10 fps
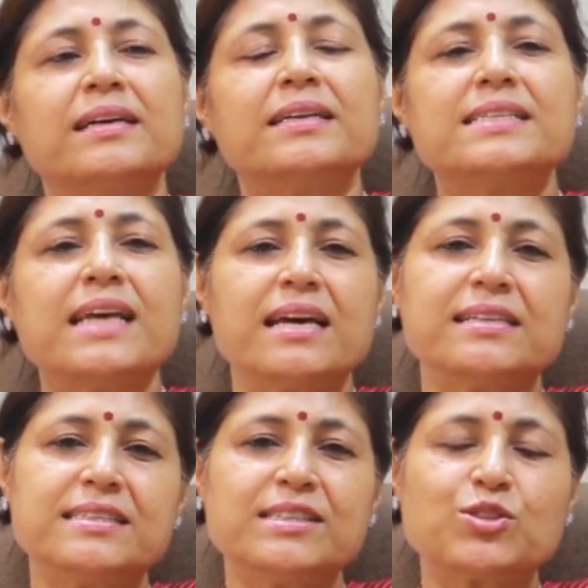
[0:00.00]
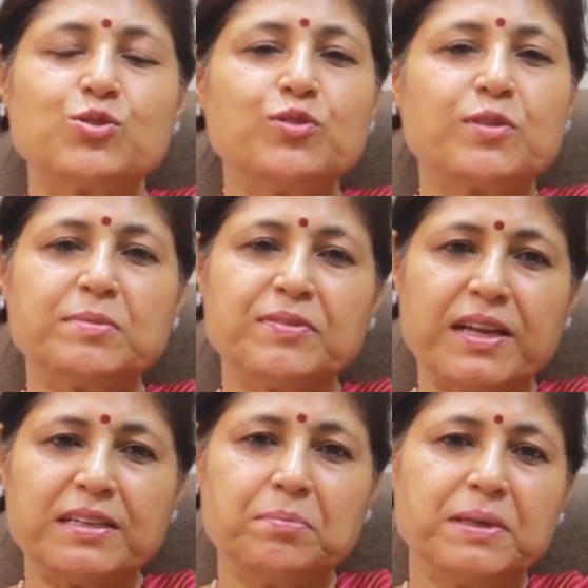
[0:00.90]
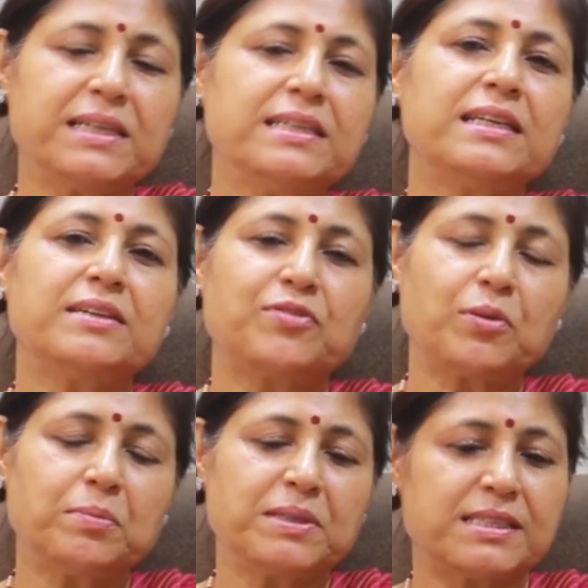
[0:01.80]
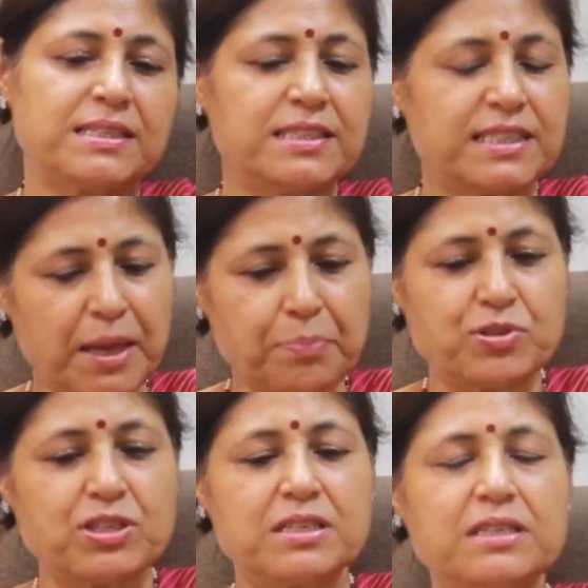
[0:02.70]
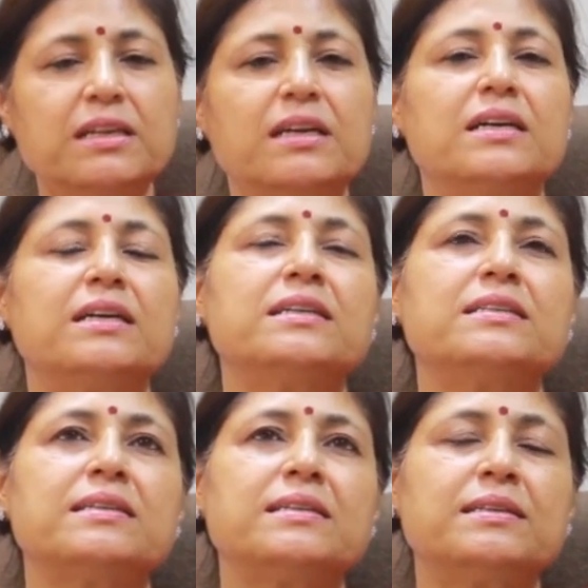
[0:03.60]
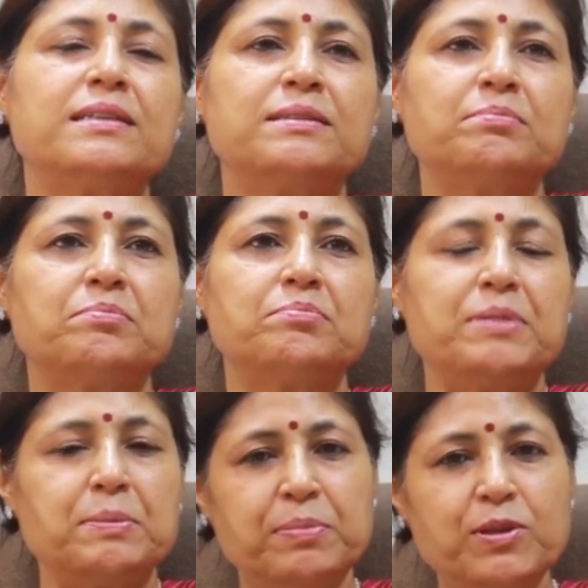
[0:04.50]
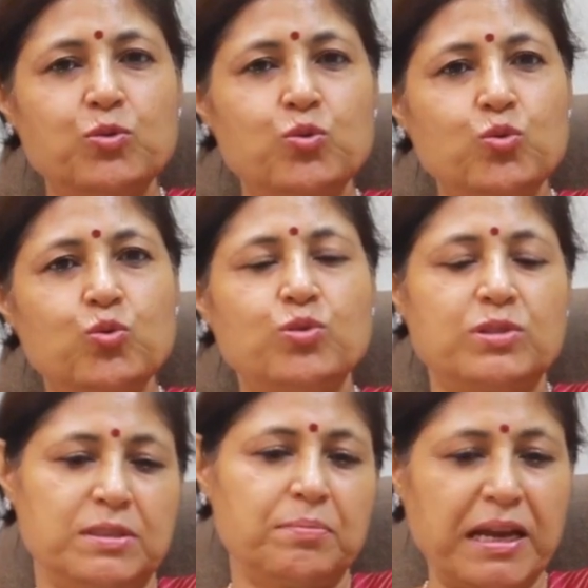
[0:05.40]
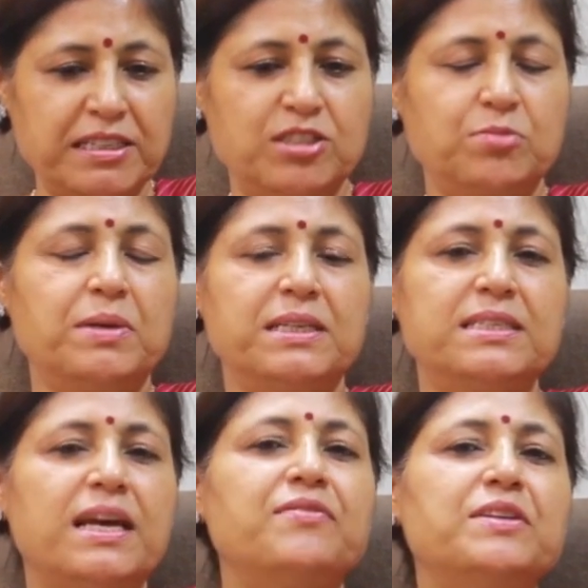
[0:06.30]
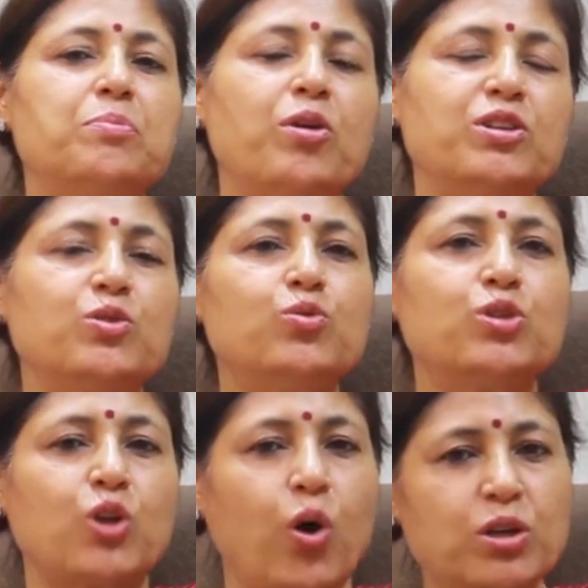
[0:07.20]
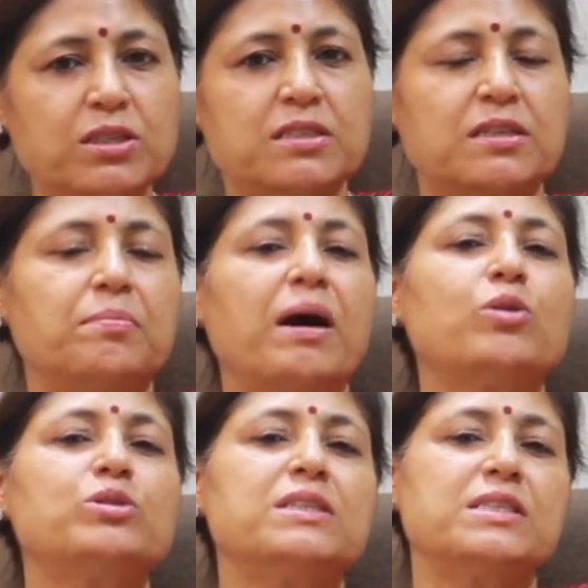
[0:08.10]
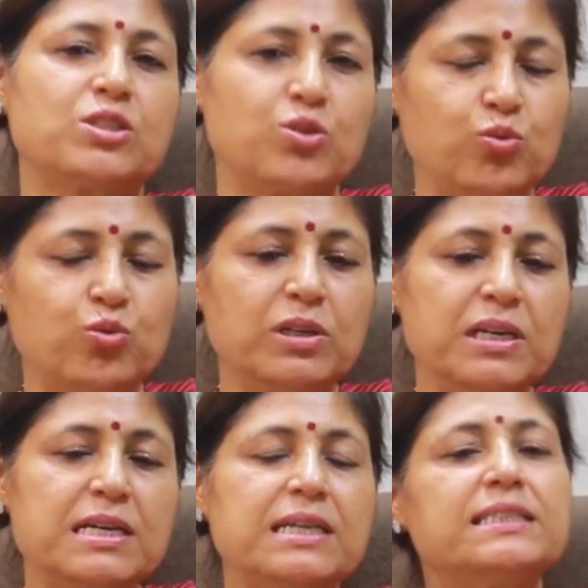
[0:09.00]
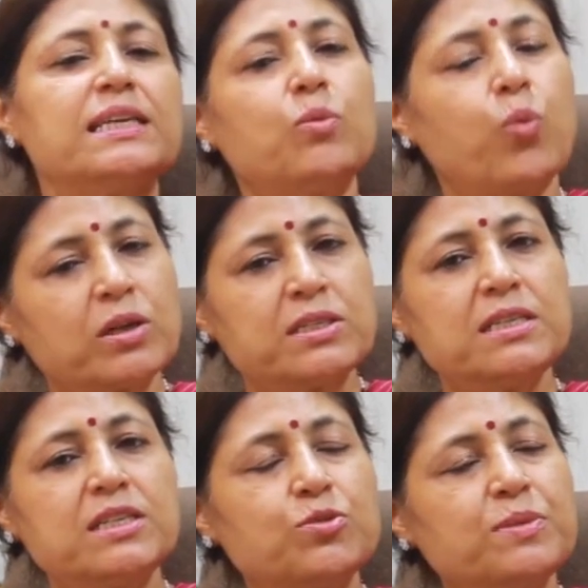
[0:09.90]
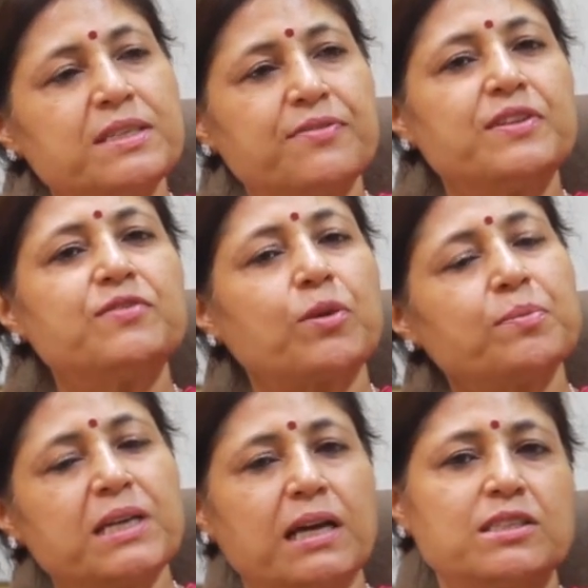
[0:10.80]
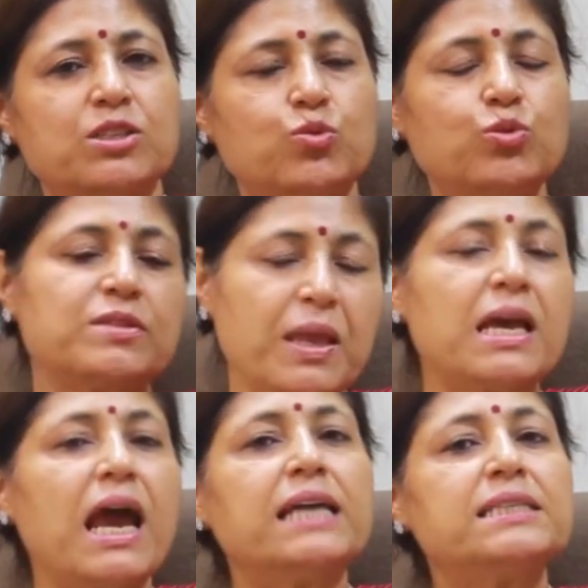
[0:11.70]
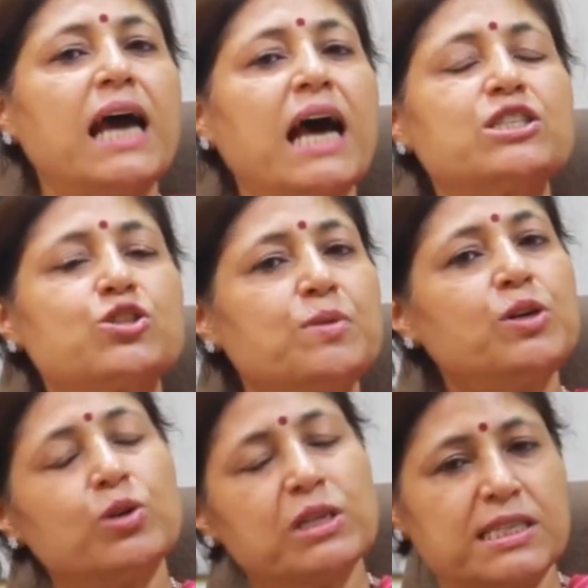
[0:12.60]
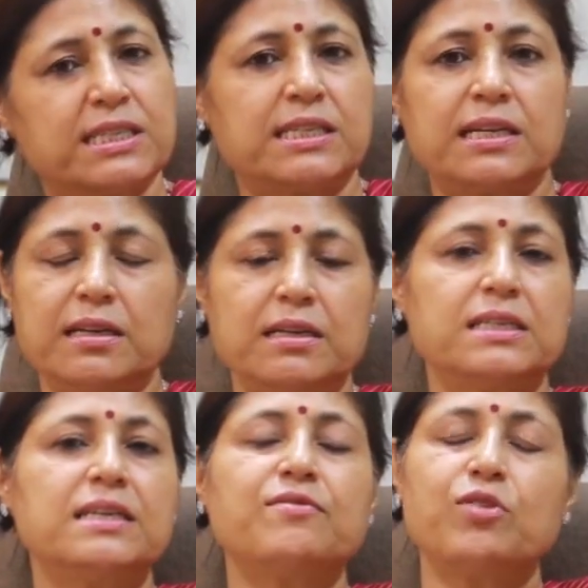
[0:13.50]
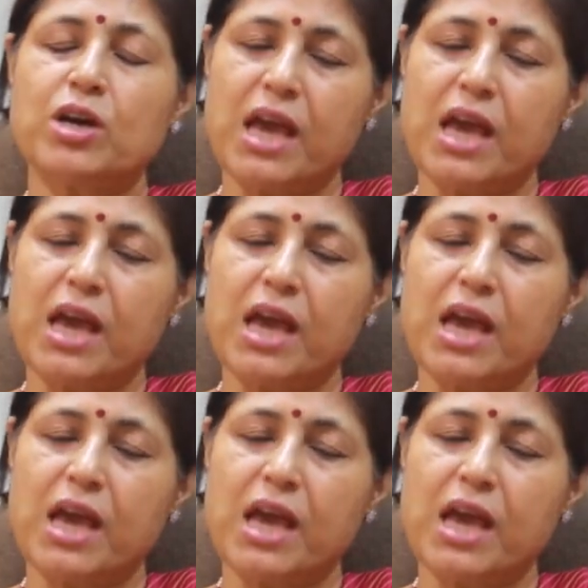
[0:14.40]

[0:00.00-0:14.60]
See, Heritage School, from the very beginning, from its inception, the people who, the management, everybody who thought about this school, they wanted it to be different from the other schools, and there has to be holistic learning for